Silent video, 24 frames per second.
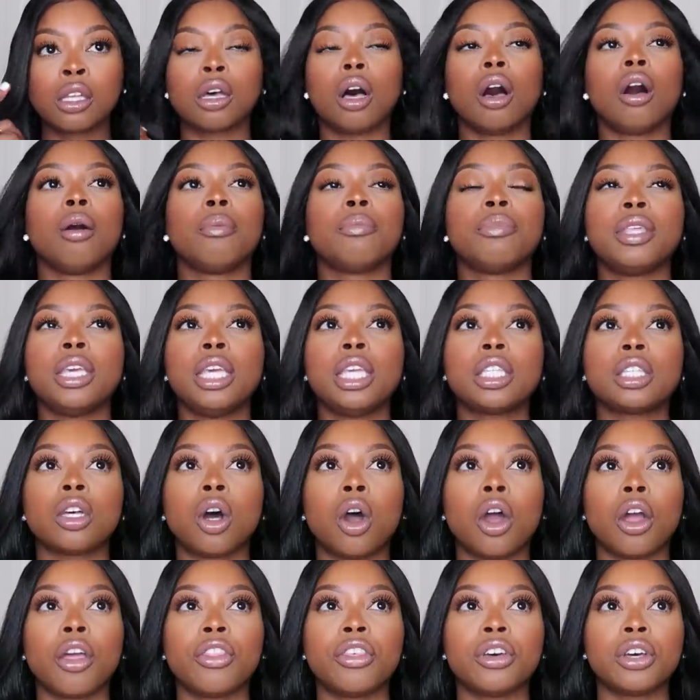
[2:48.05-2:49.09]
Um, these
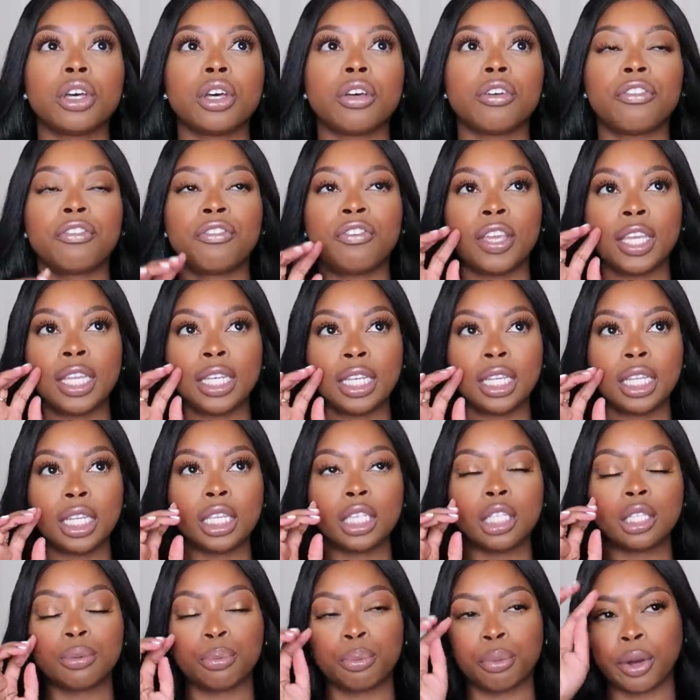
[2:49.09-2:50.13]
are the
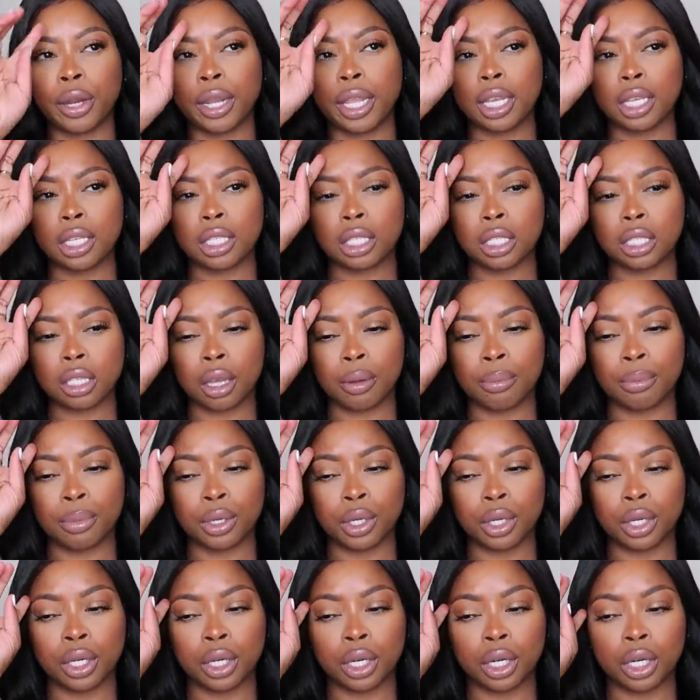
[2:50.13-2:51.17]
Fendi Spring
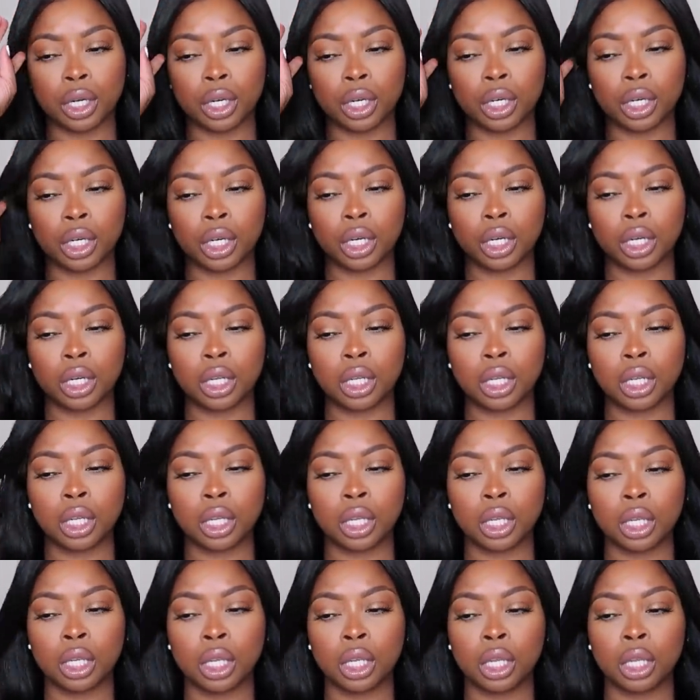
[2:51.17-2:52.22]
Summer
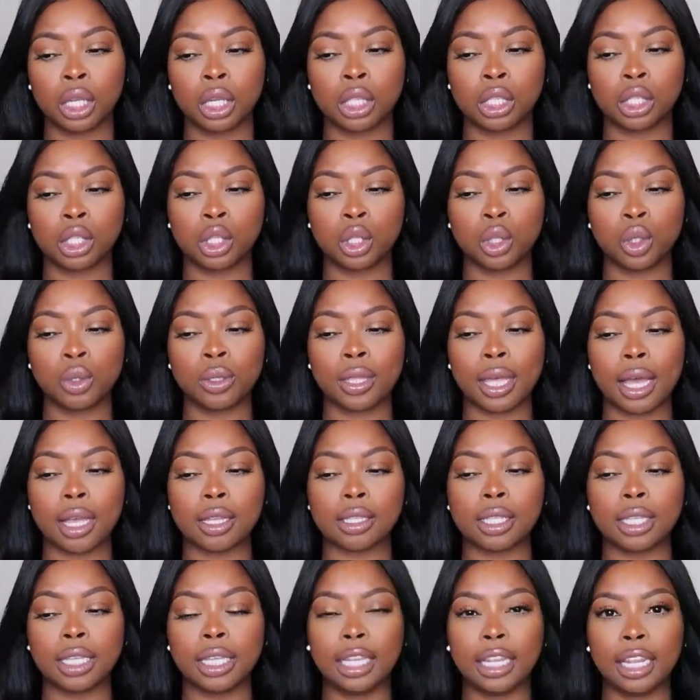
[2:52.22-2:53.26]
two
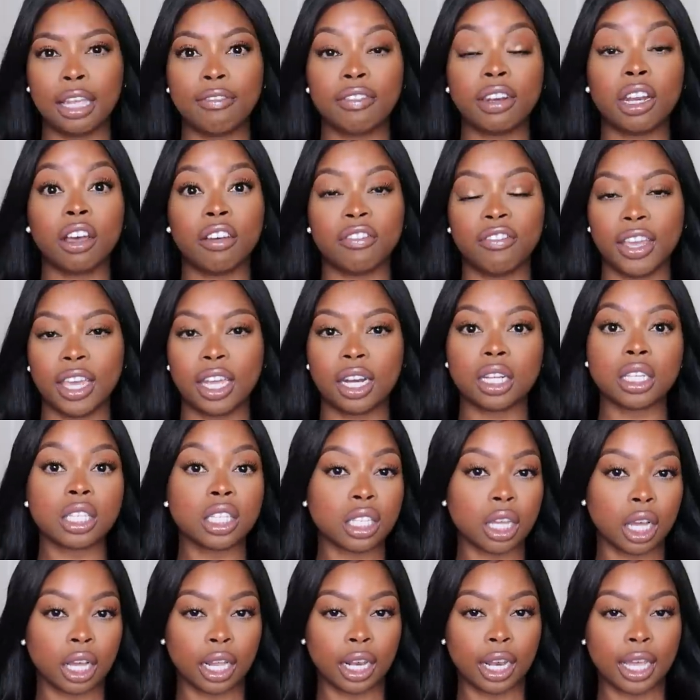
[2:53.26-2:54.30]
thousand eleven Havana
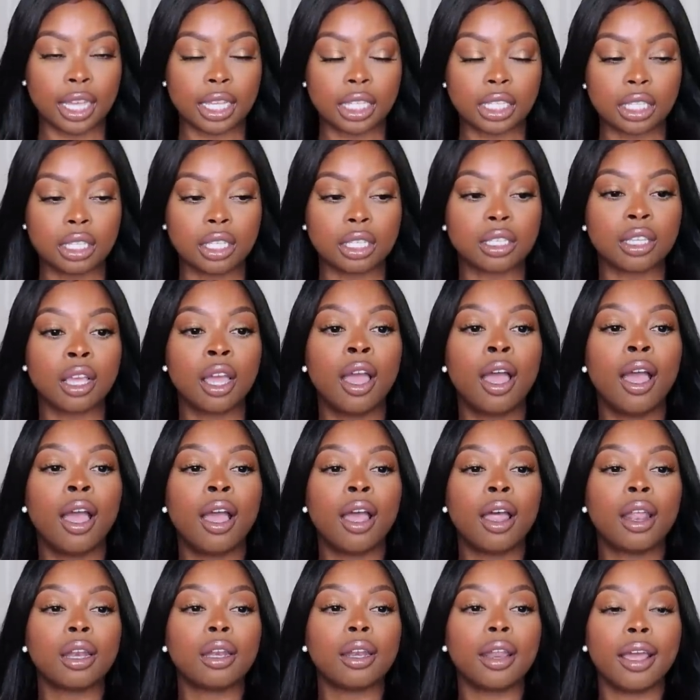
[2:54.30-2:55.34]
sunglasses.
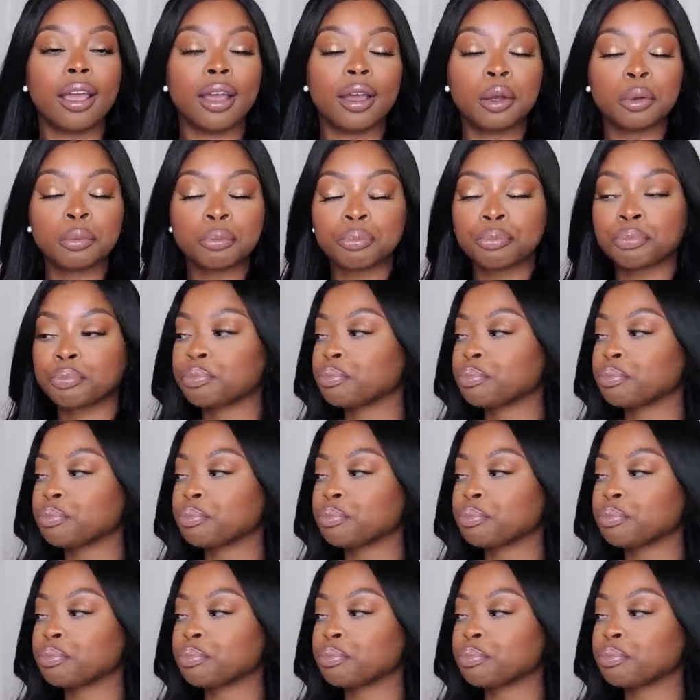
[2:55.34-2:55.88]
Now,